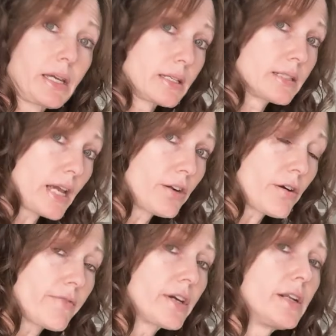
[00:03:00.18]

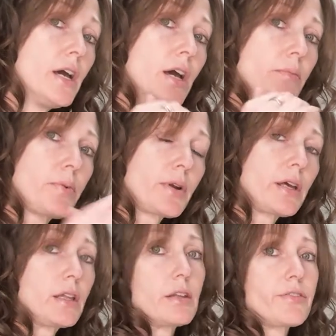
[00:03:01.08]
container of it, put
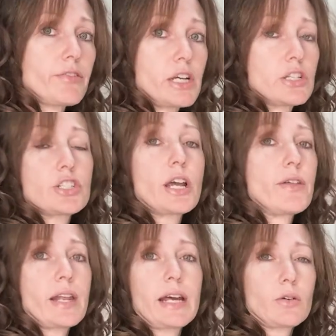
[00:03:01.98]
it in the fridge,
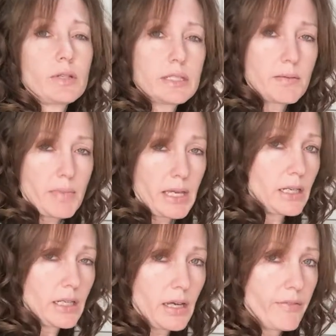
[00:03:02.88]
and then I don't need to make
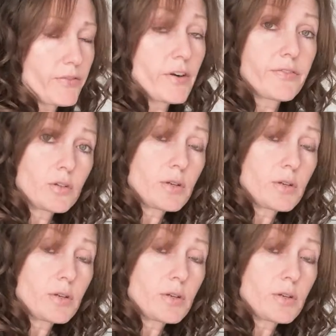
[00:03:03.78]
it again for a few